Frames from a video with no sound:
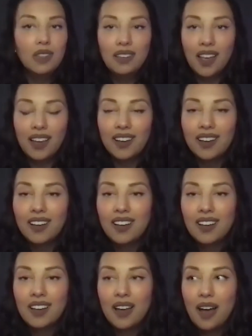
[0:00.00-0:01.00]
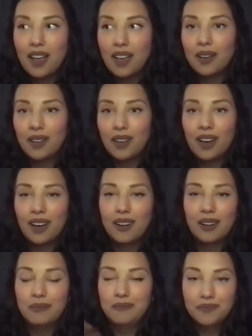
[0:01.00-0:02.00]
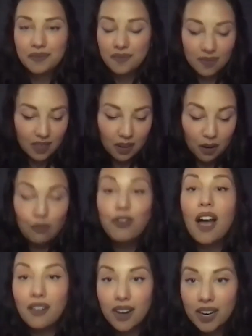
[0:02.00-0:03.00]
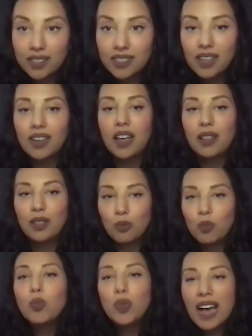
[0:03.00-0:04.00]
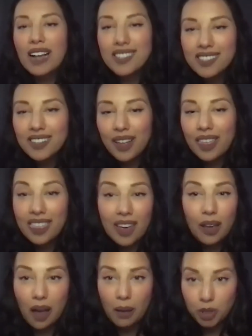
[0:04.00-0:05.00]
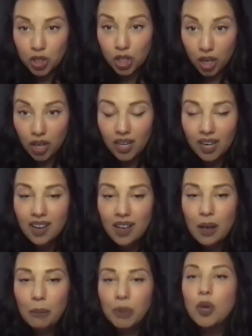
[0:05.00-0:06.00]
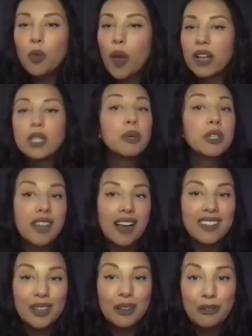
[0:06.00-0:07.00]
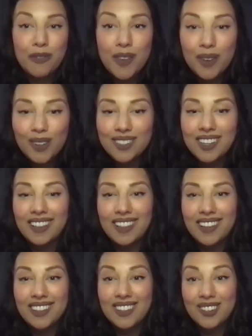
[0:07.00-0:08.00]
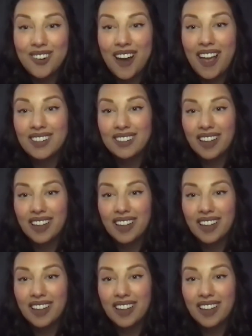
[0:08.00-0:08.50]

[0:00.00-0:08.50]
like a virus and that's still a thing, I'm sure. But the way it's presenting feels like these grand,